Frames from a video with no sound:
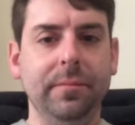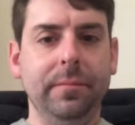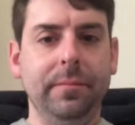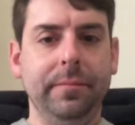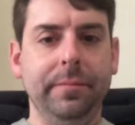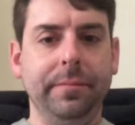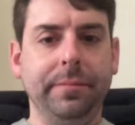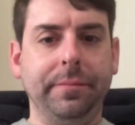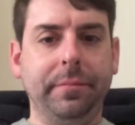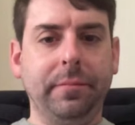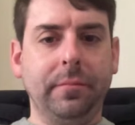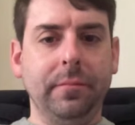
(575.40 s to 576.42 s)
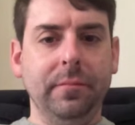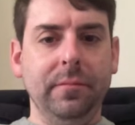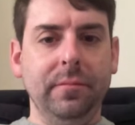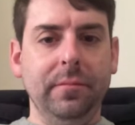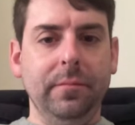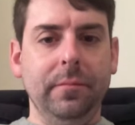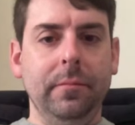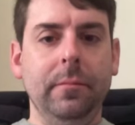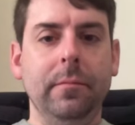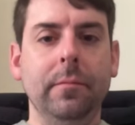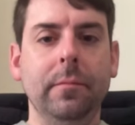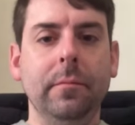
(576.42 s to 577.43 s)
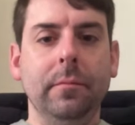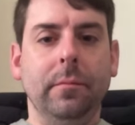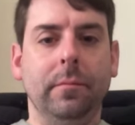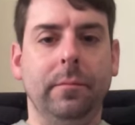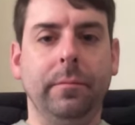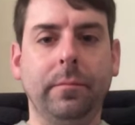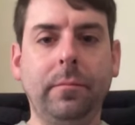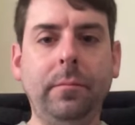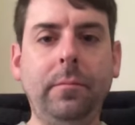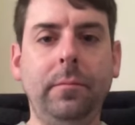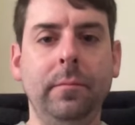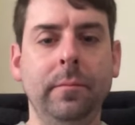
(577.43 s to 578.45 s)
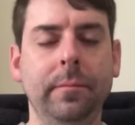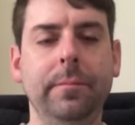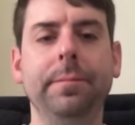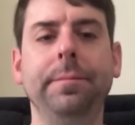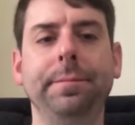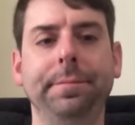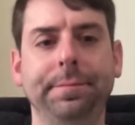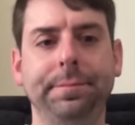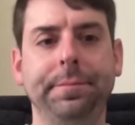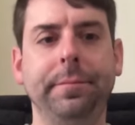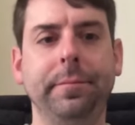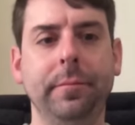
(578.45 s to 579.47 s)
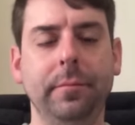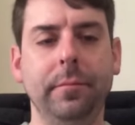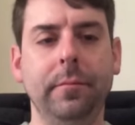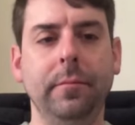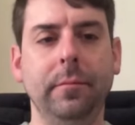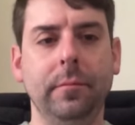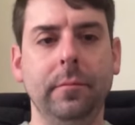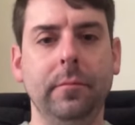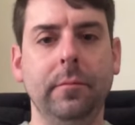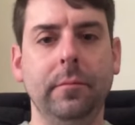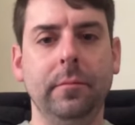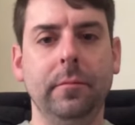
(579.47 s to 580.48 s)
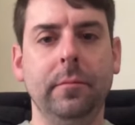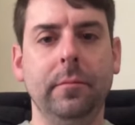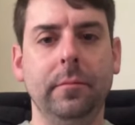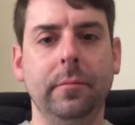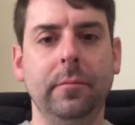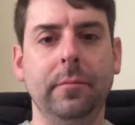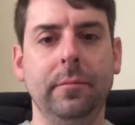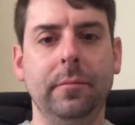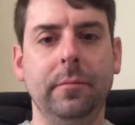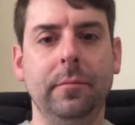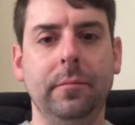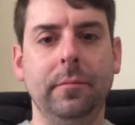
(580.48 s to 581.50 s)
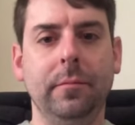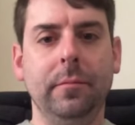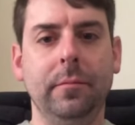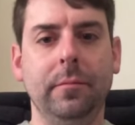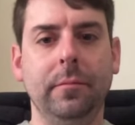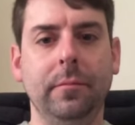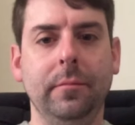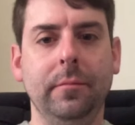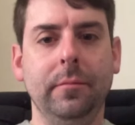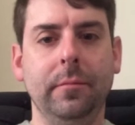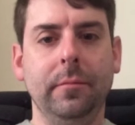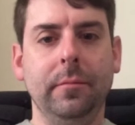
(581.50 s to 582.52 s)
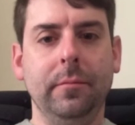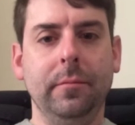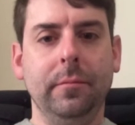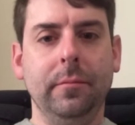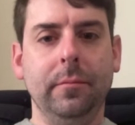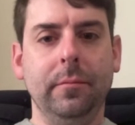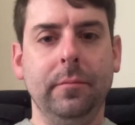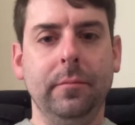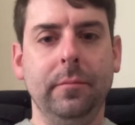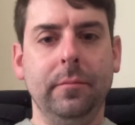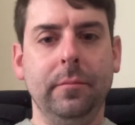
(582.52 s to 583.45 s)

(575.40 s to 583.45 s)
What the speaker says: (not speaking)